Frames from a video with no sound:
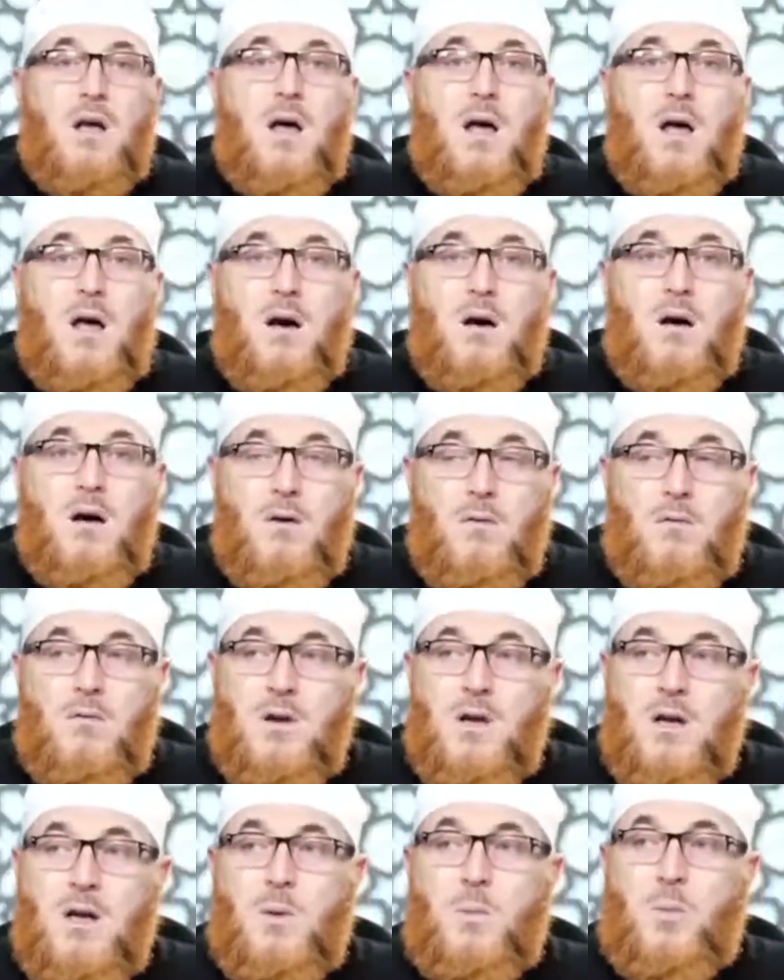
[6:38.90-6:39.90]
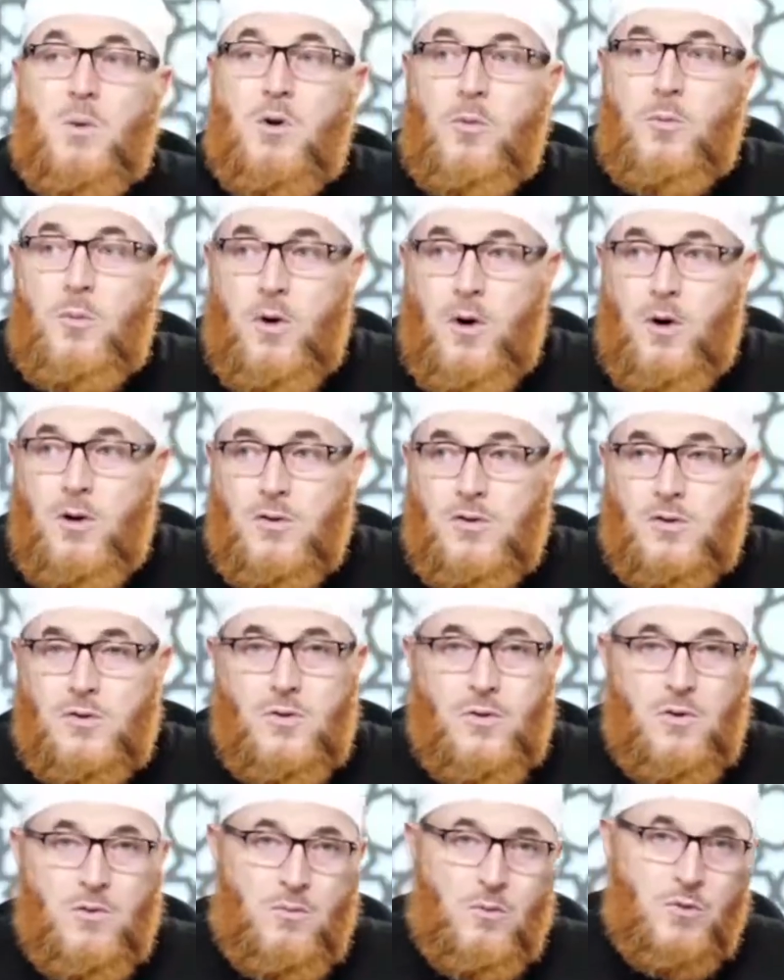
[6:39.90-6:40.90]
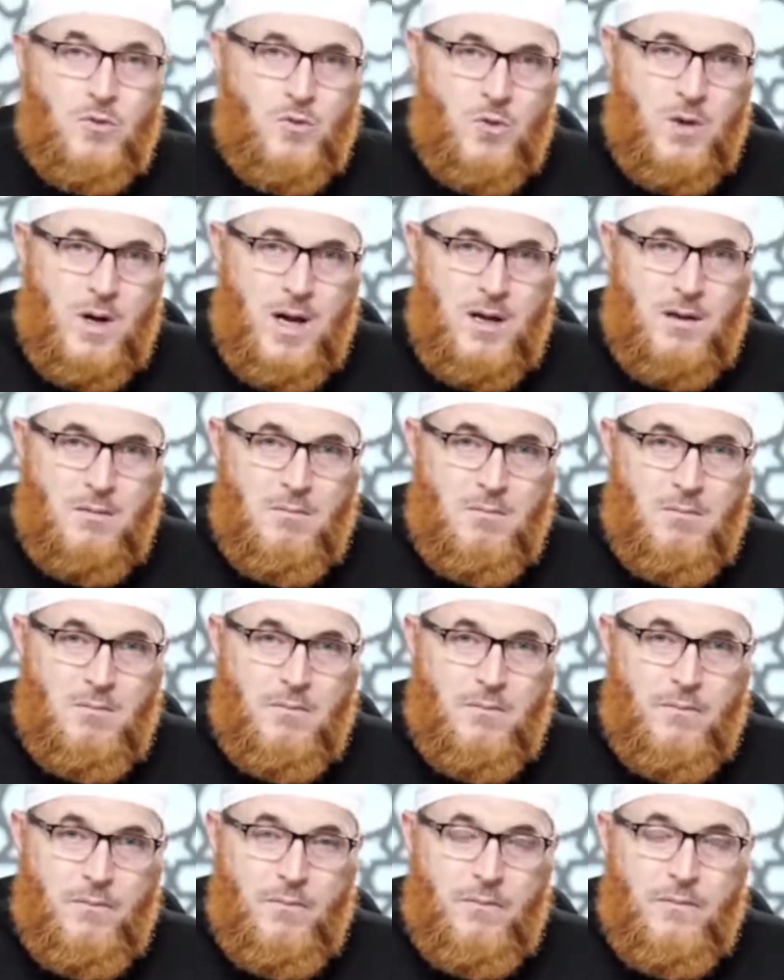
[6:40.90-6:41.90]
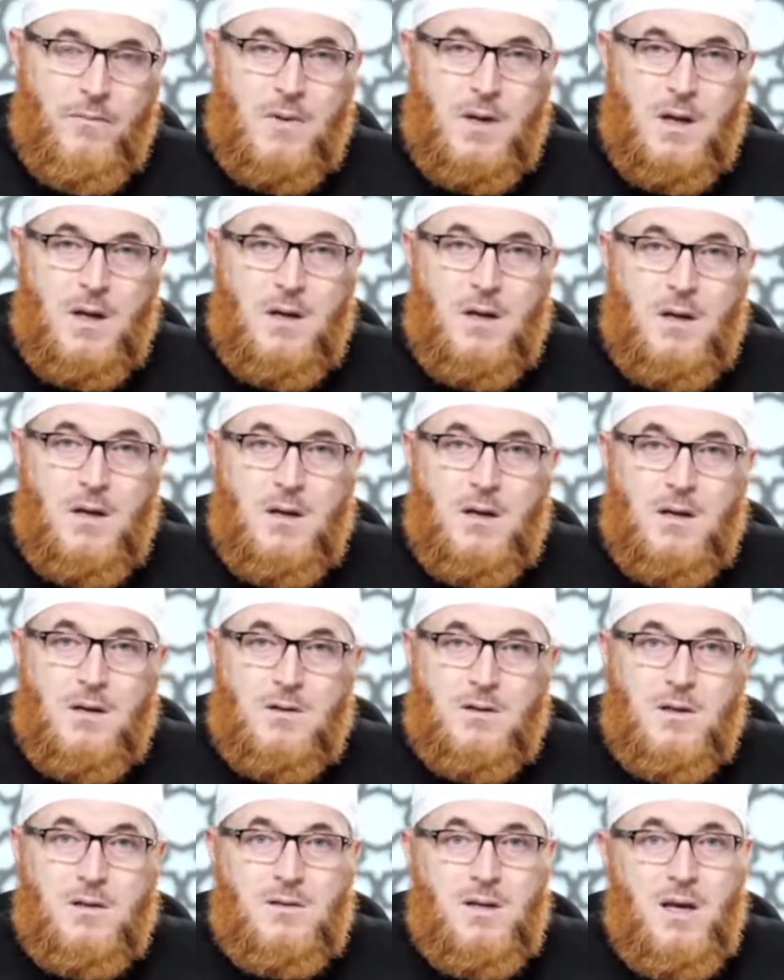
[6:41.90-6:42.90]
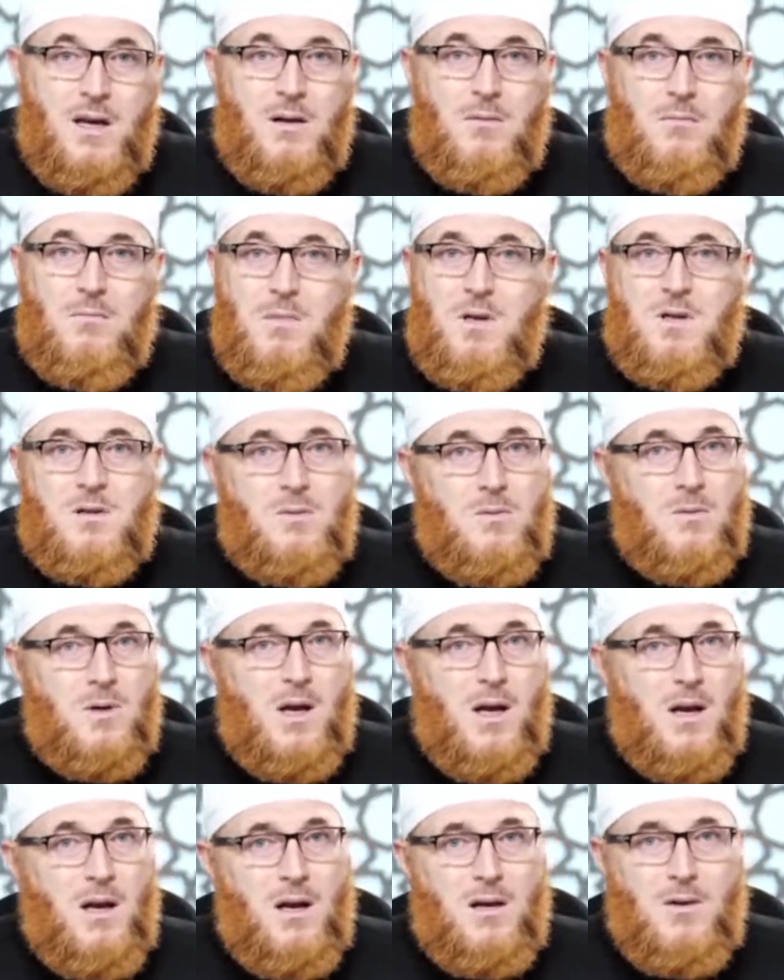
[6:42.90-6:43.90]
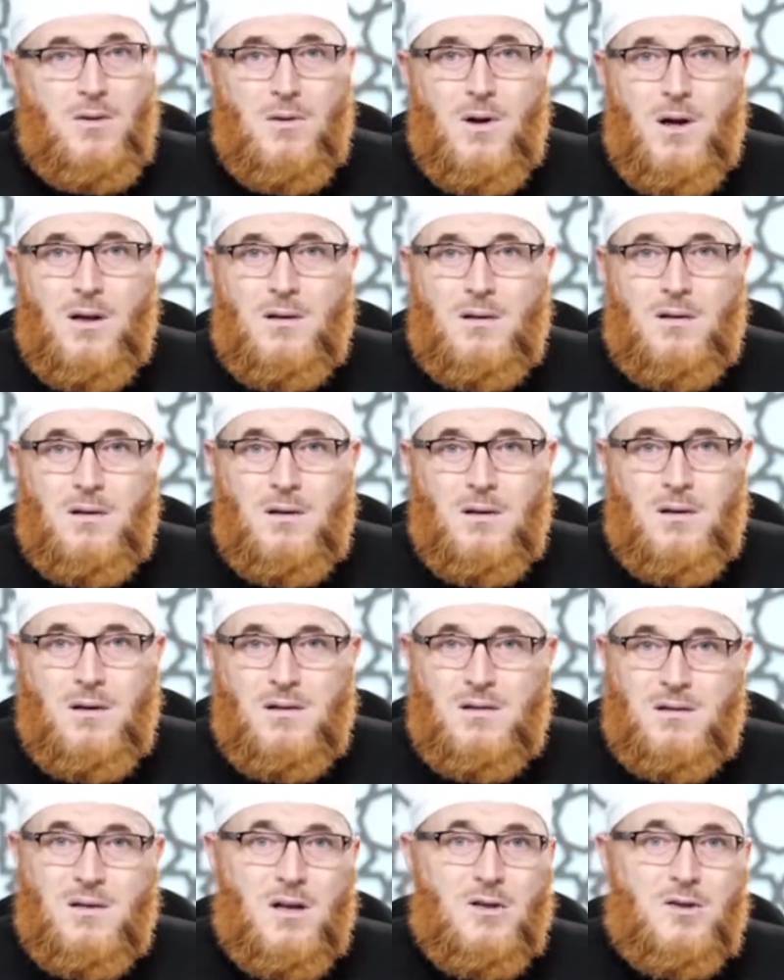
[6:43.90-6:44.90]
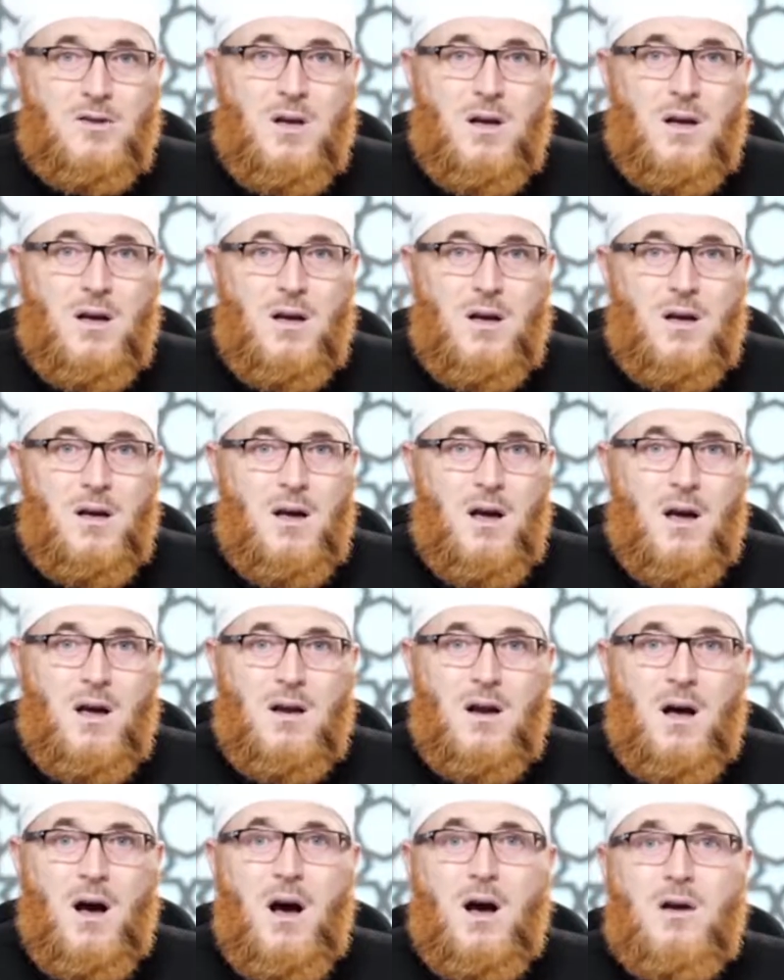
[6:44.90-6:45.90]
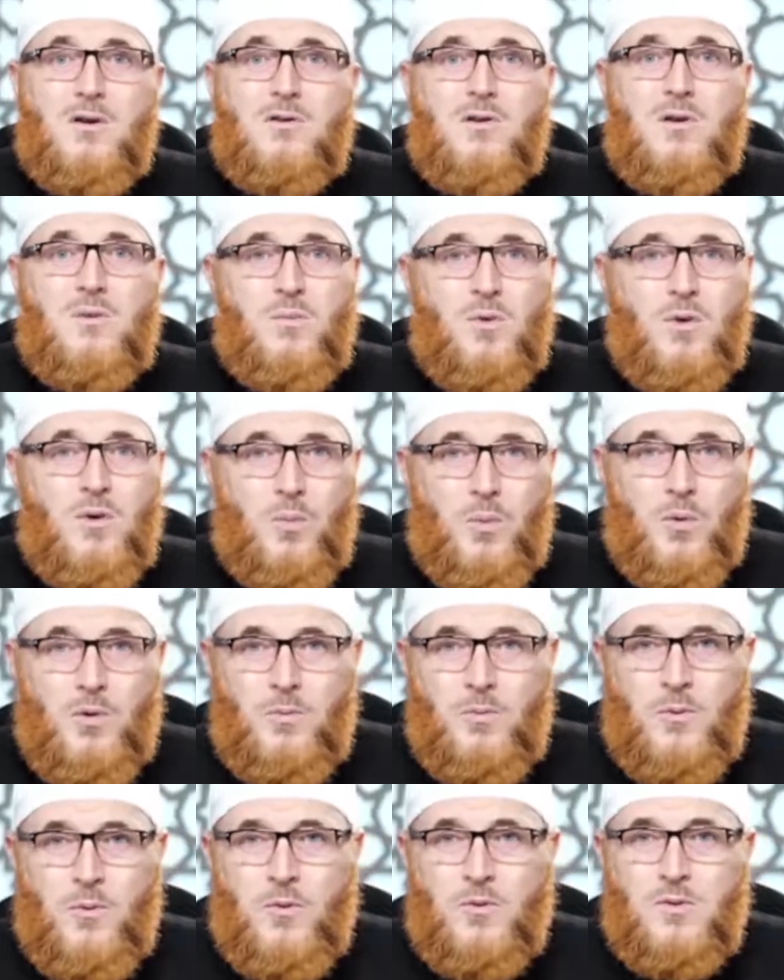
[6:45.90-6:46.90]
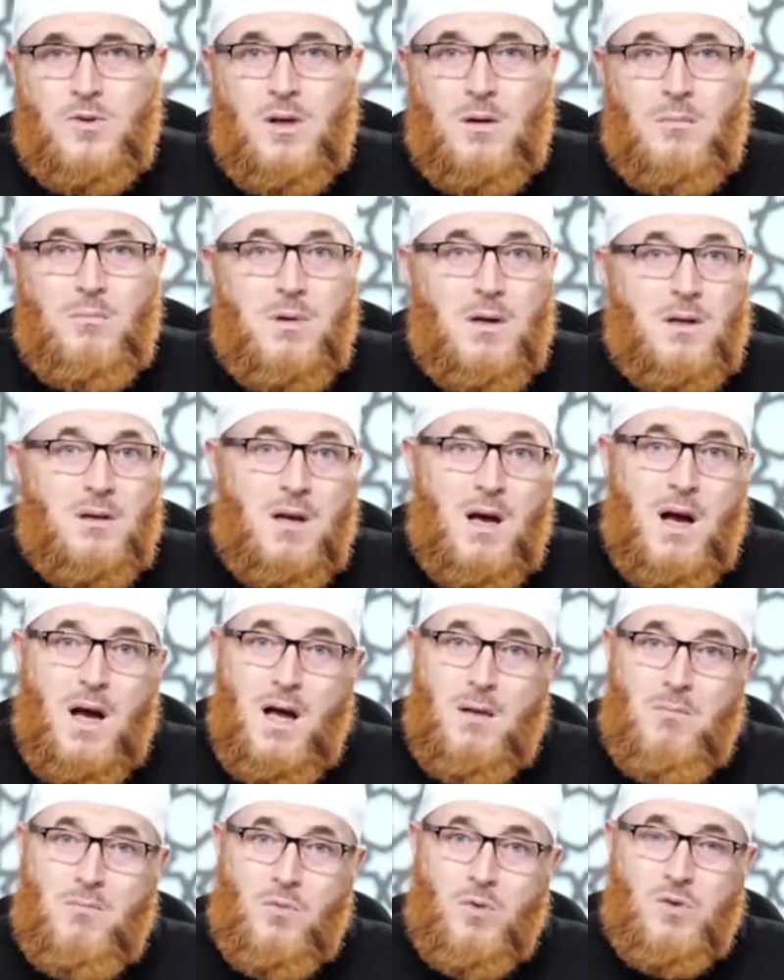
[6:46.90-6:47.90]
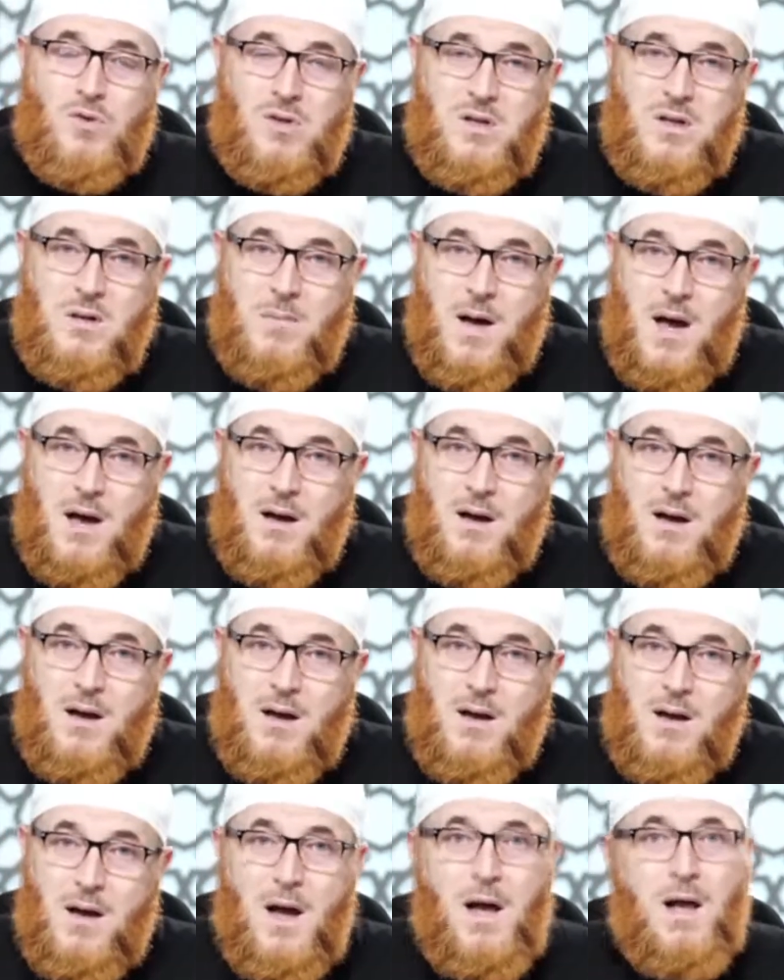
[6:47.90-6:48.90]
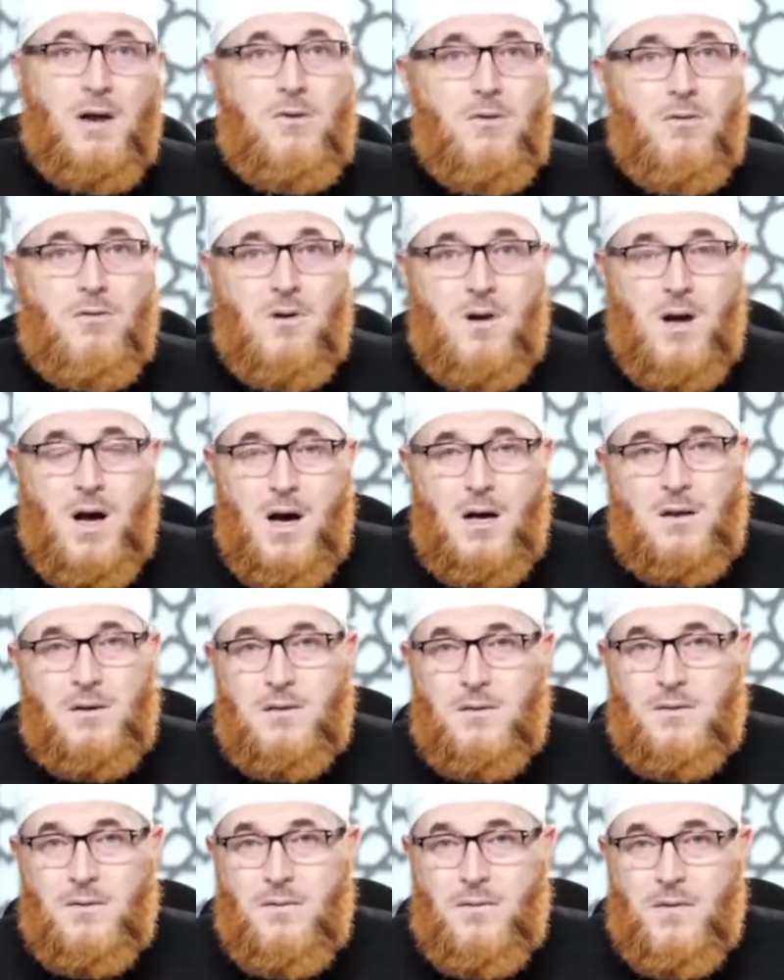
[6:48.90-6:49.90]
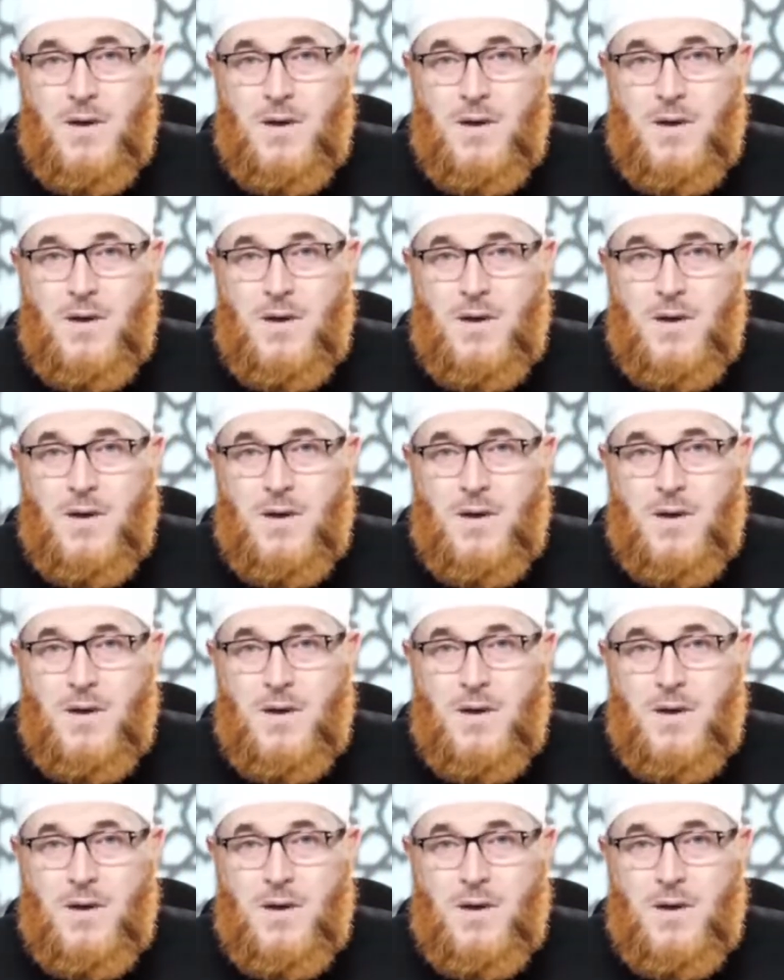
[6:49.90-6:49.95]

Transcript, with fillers: her, when he proposed to Umm Sulaym, she said, Mithlukala Yurad, is such a, an honorable proposal, but I'm Muslimah and you're not.